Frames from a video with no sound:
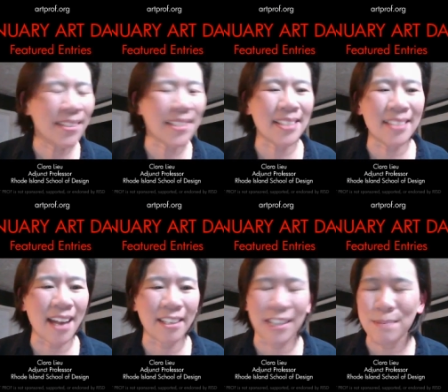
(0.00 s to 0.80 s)
this
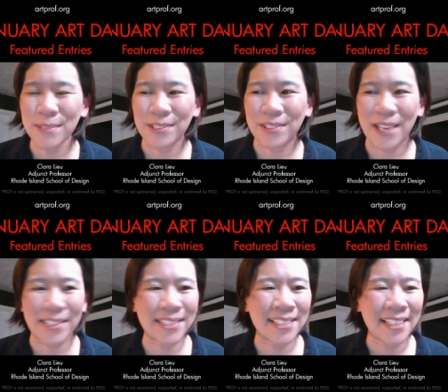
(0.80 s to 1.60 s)
entire image
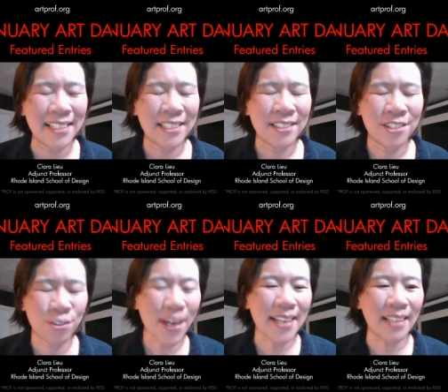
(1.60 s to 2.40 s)
that's straight.